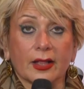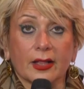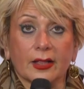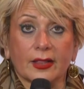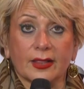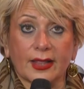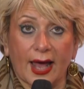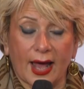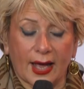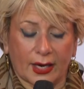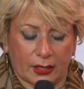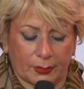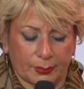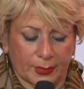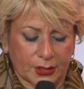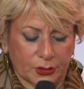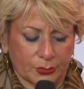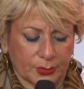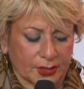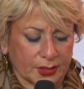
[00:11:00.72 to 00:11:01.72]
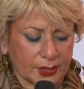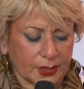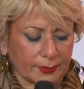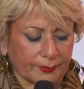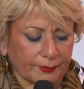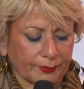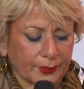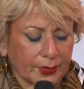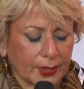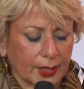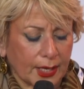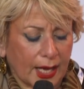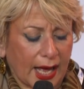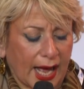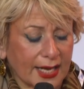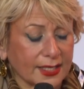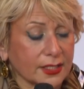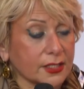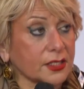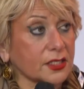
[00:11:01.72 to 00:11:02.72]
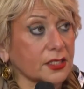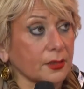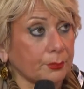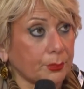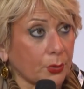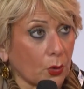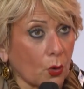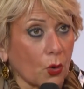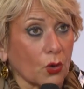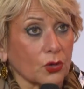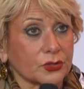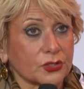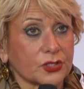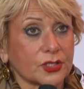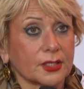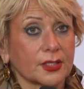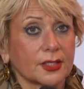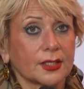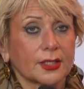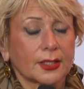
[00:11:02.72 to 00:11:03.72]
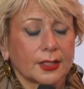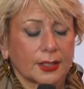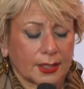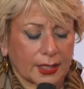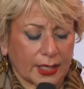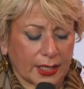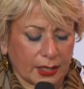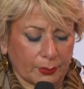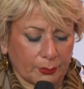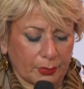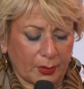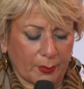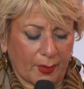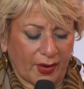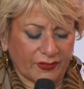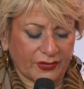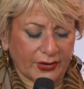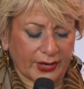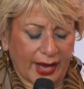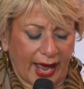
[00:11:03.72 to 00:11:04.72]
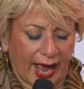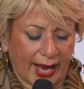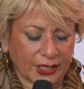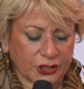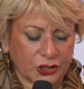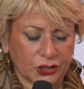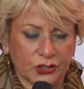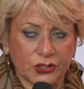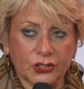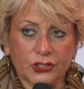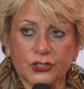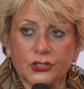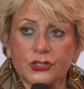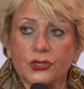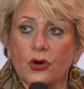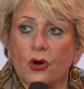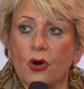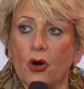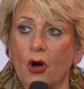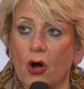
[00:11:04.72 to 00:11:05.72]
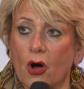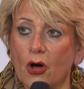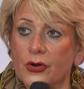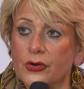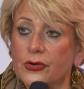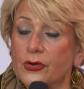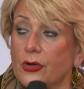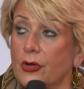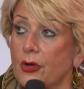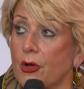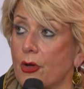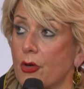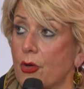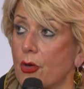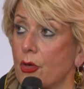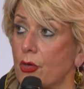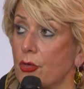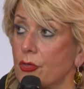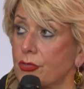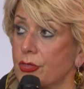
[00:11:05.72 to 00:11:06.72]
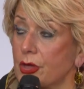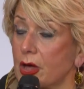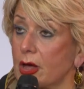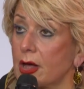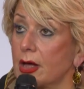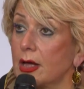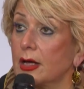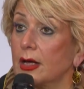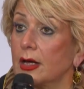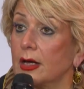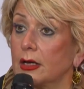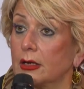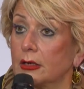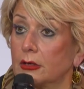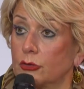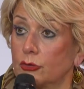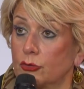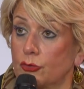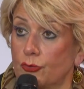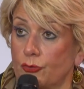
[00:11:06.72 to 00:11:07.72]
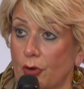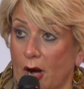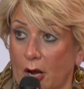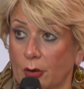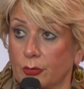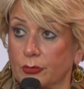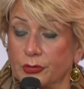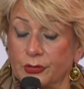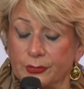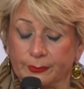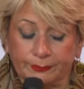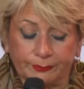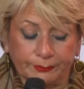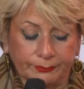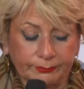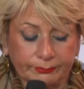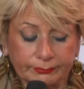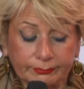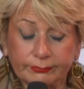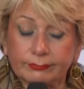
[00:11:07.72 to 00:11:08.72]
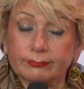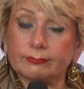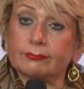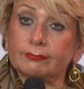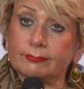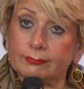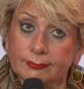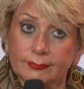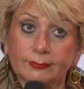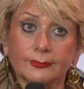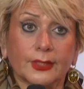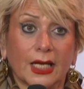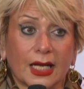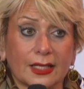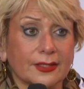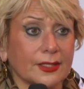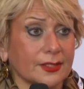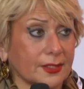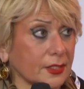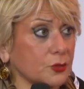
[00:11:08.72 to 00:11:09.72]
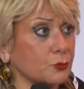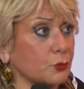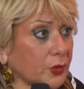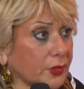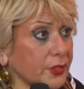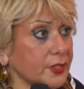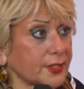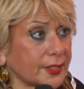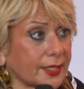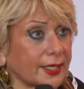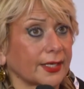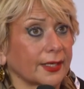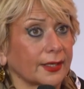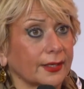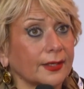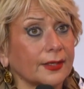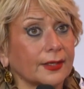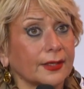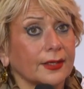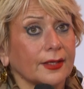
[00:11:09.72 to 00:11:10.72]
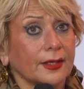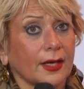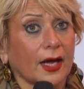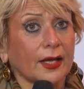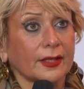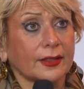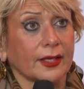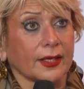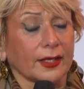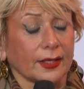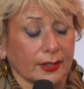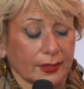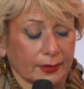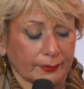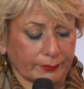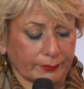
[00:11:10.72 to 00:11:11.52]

their commitment and support in implementing actions on the ground. And this is what is key, I think.